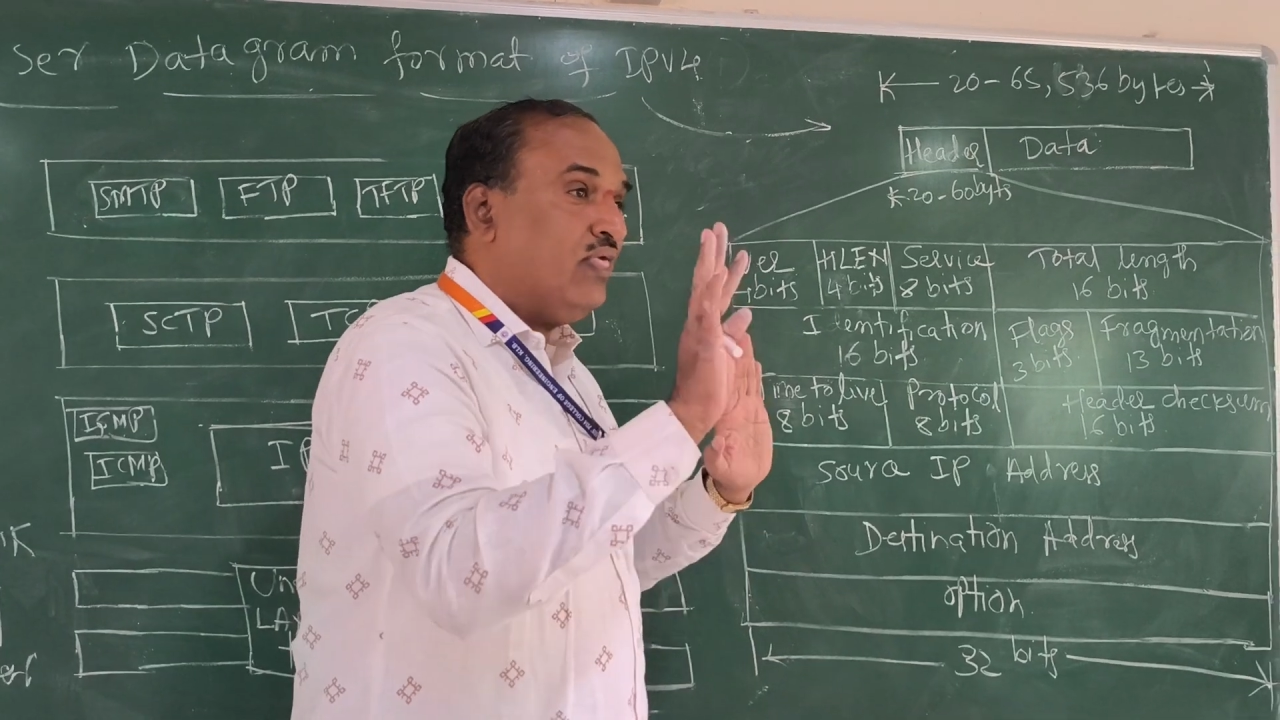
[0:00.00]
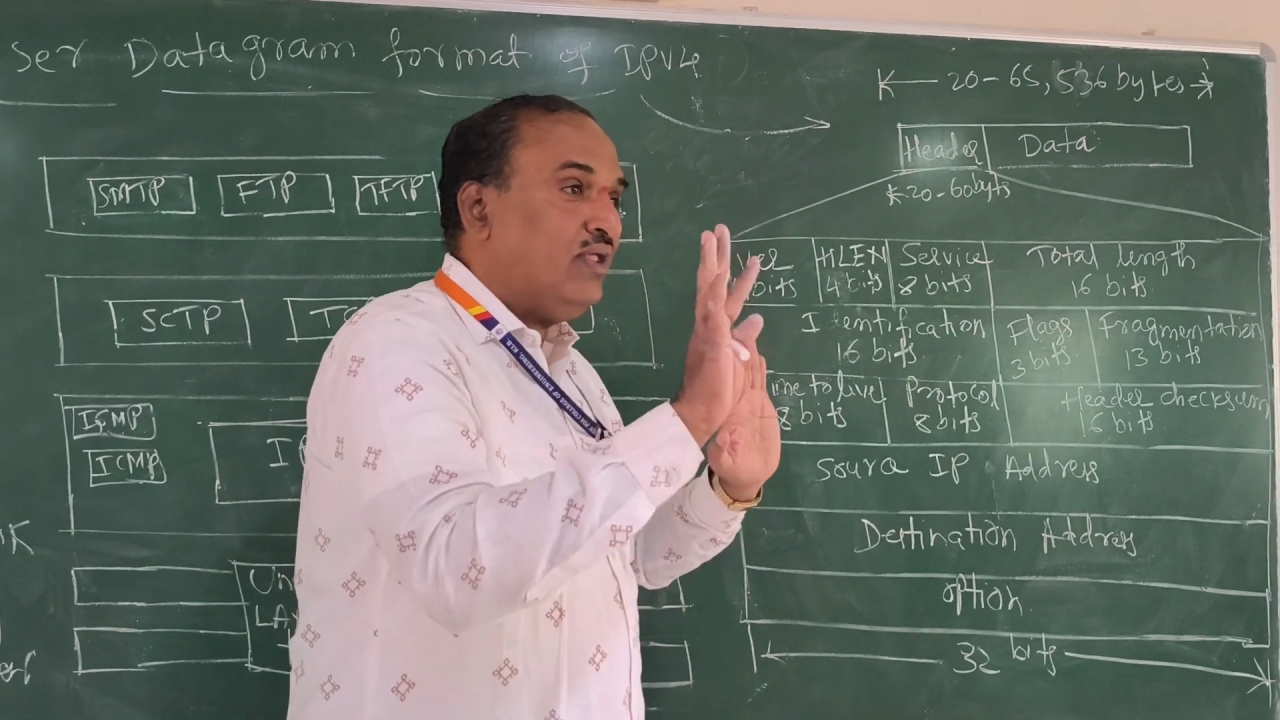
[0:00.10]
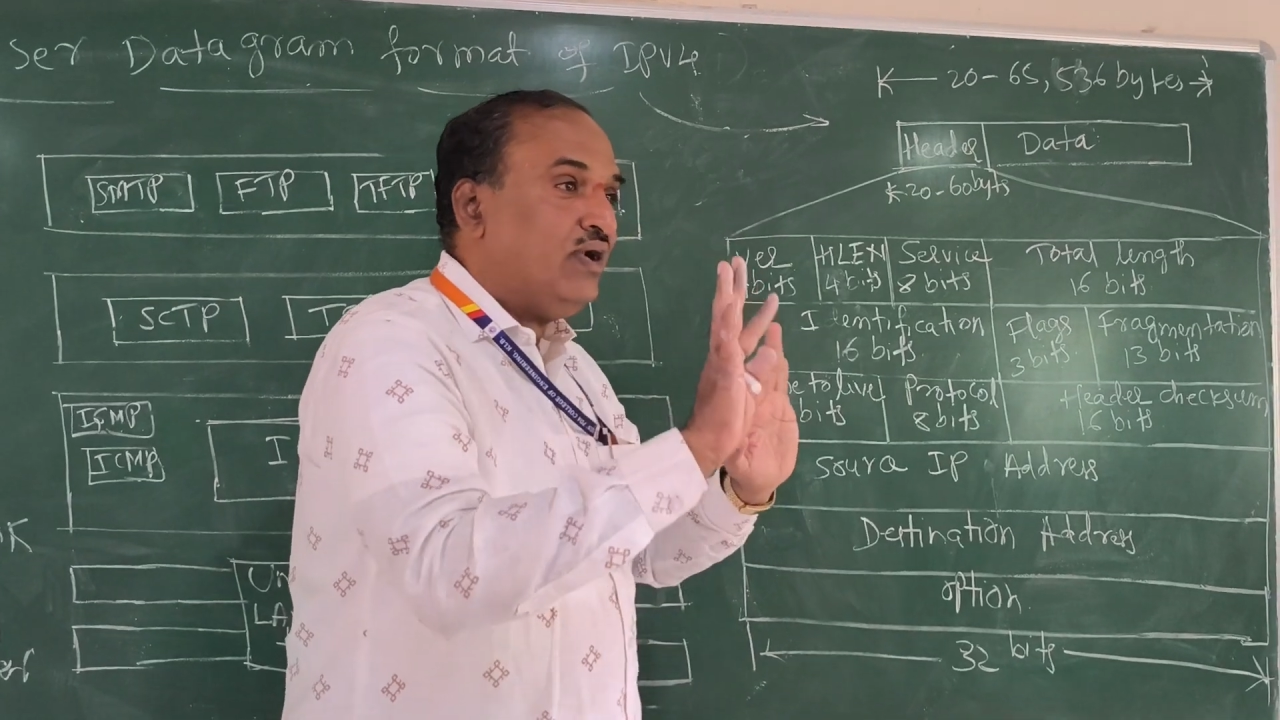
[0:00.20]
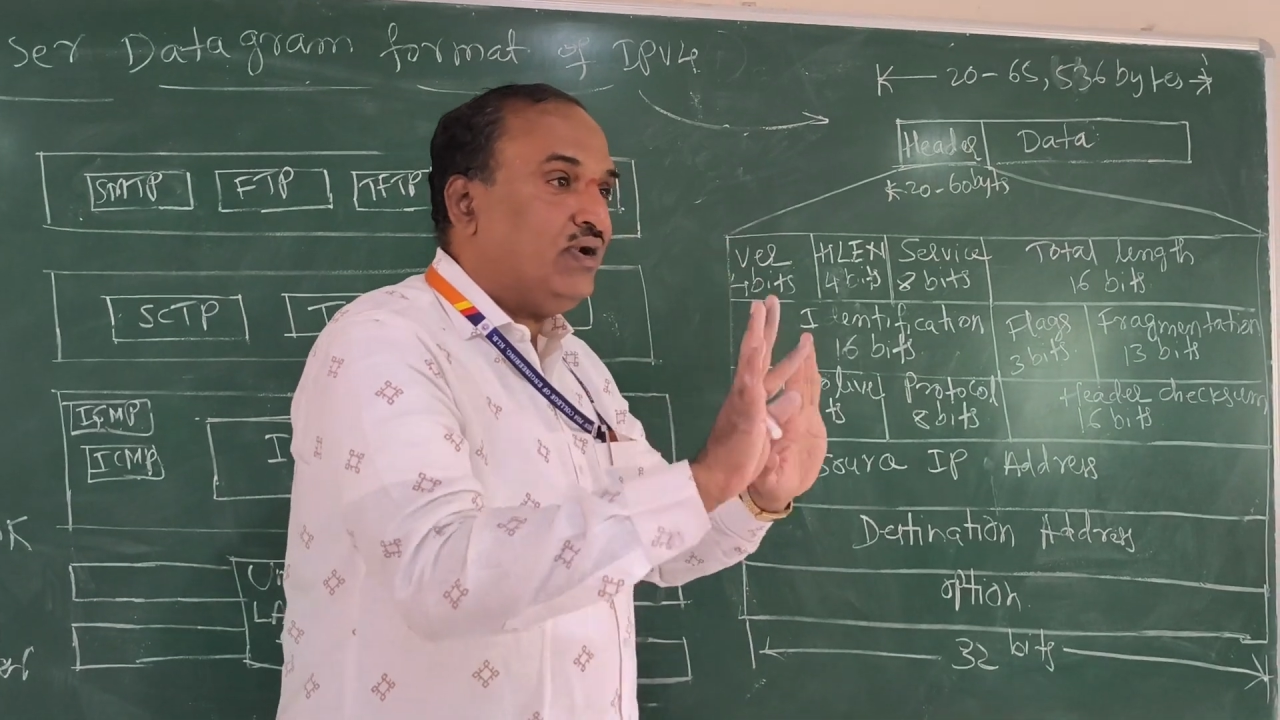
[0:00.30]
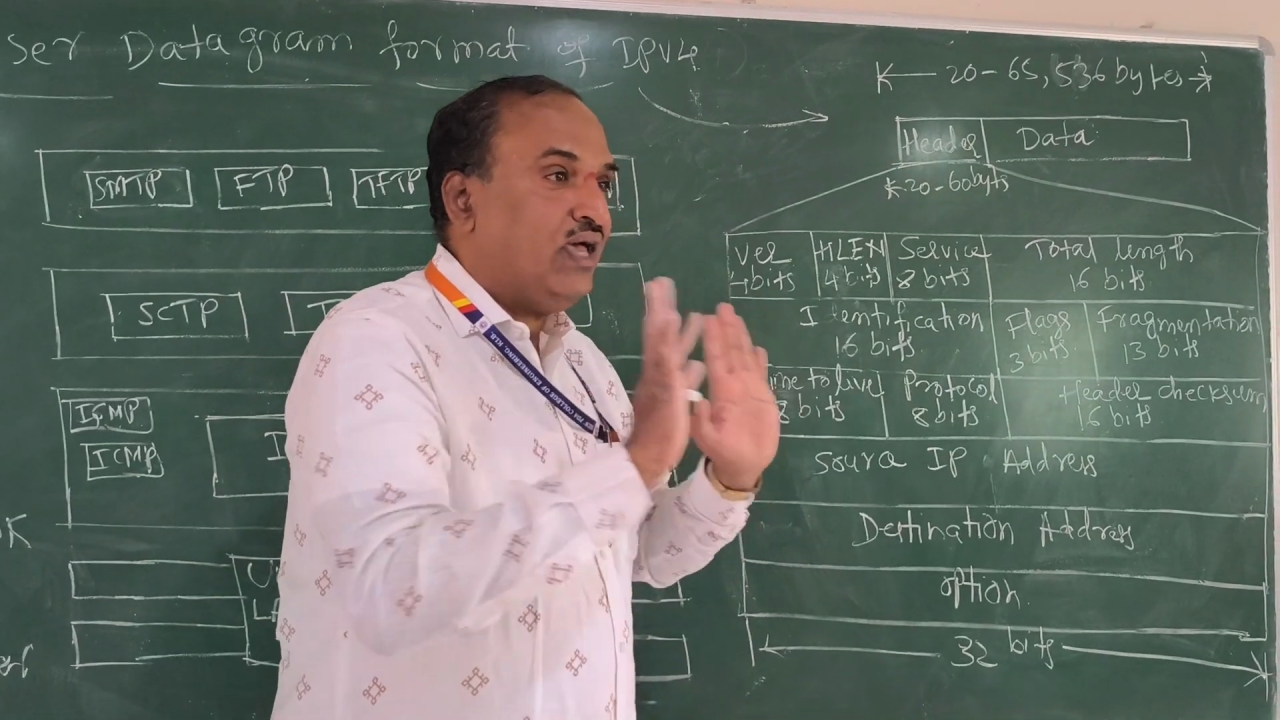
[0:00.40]
under
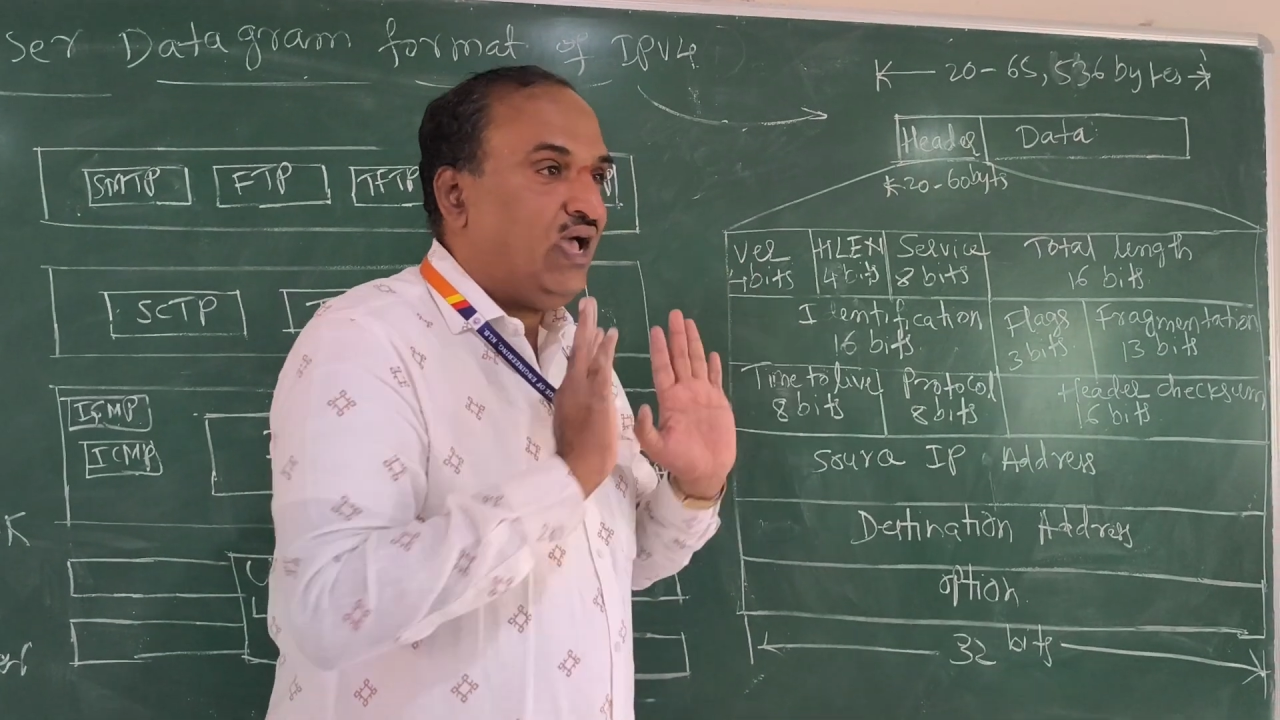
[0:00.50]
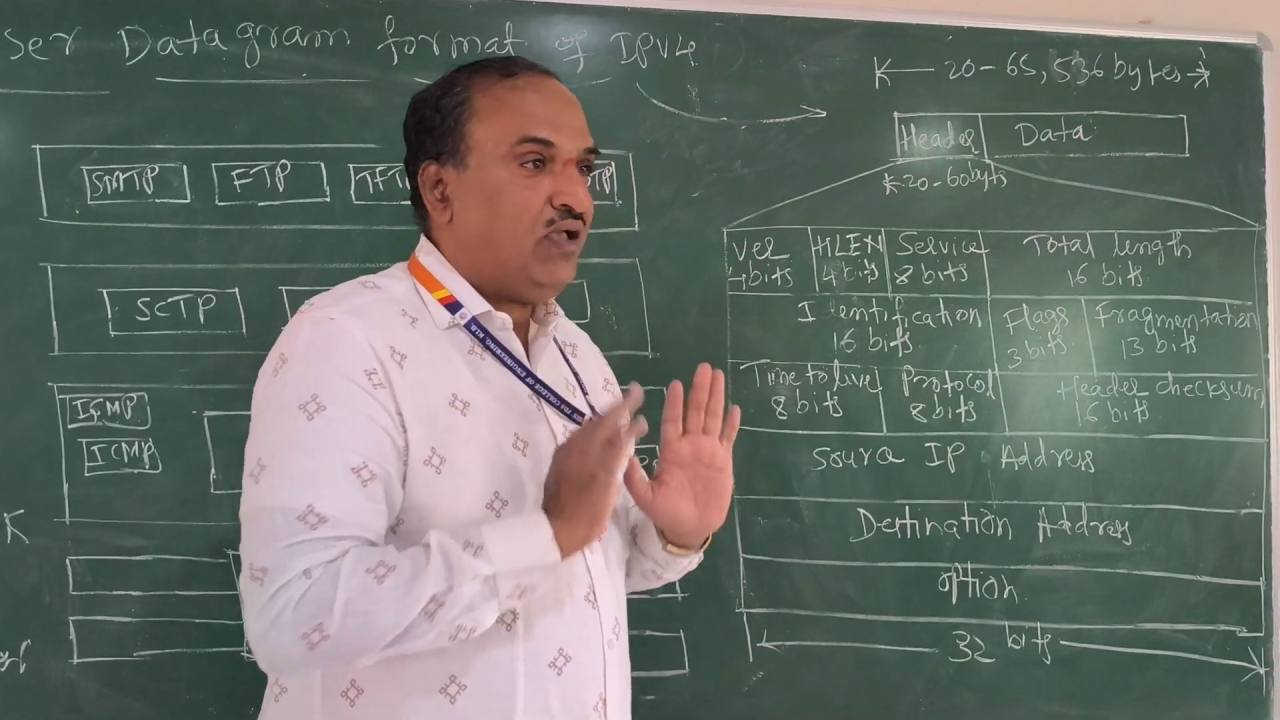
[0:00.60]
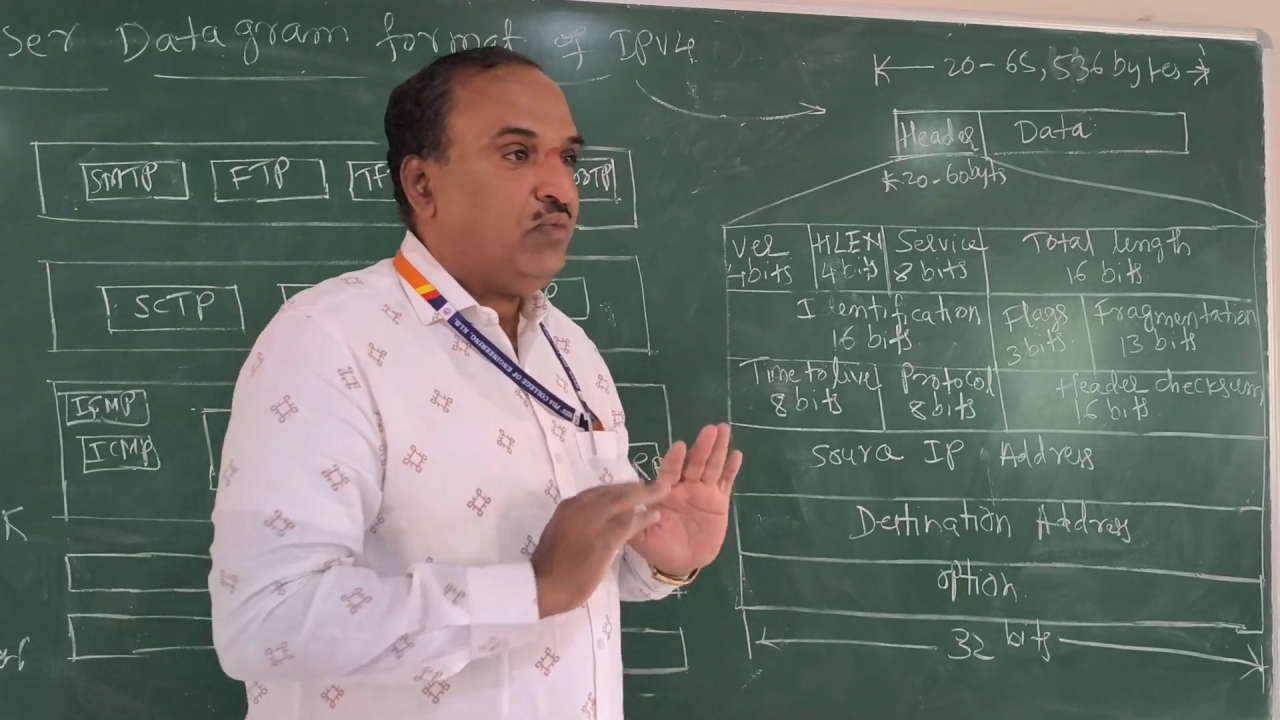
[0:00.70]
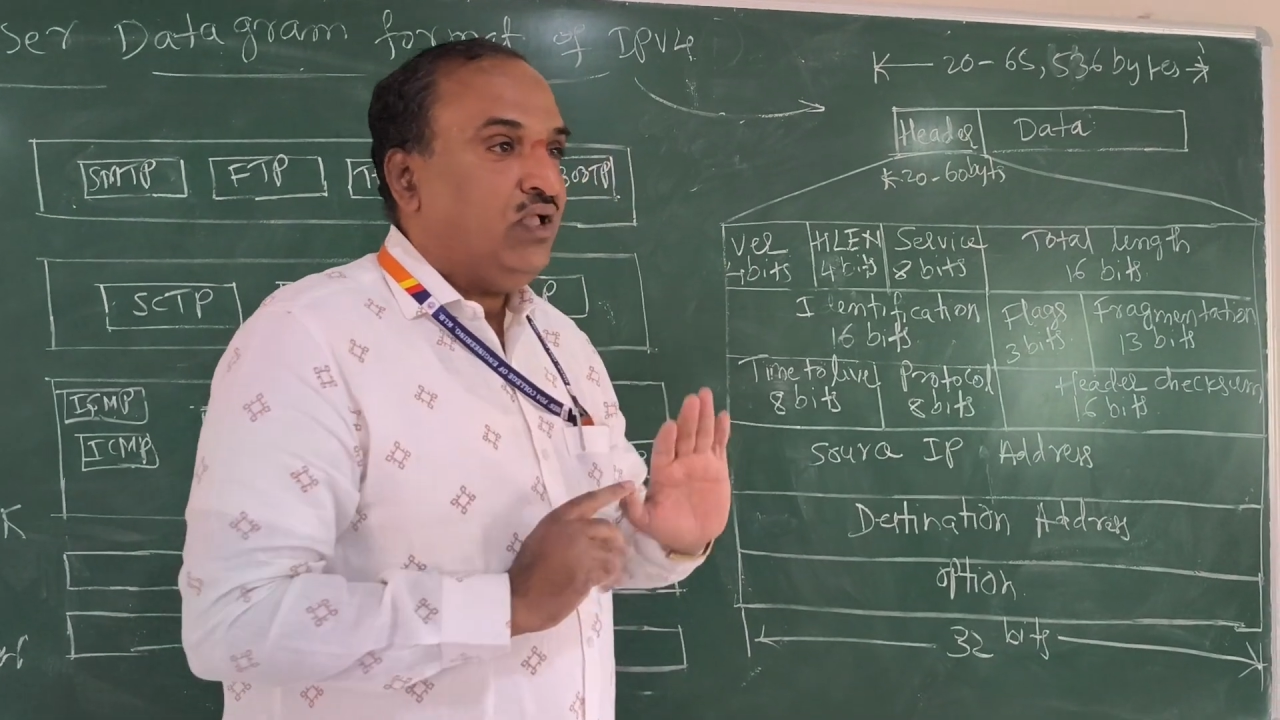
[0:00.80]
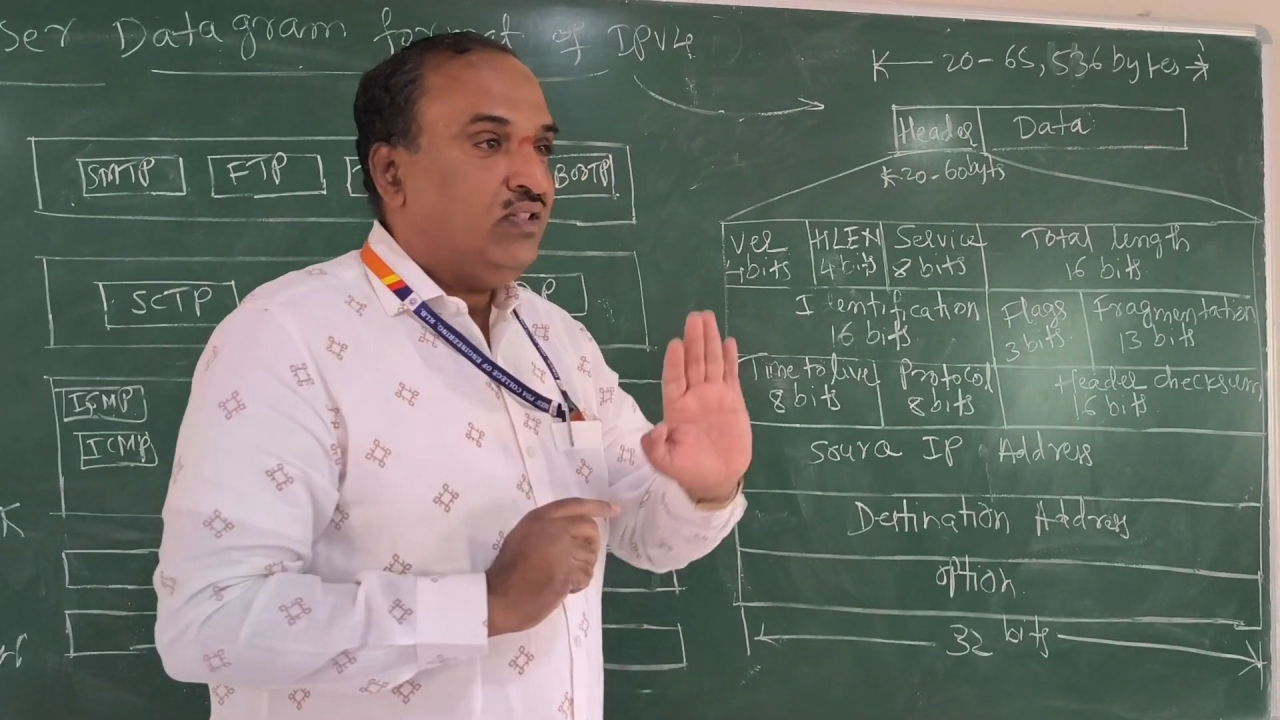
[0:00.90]
that
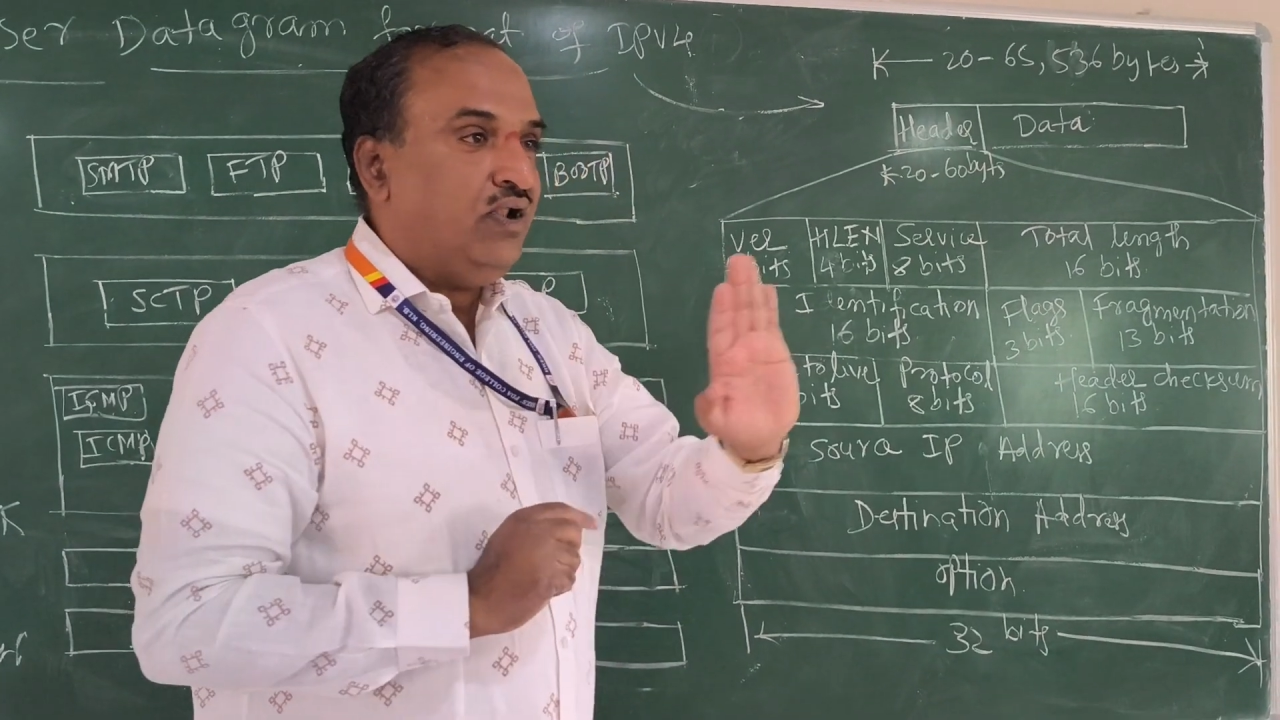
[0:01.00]
tag,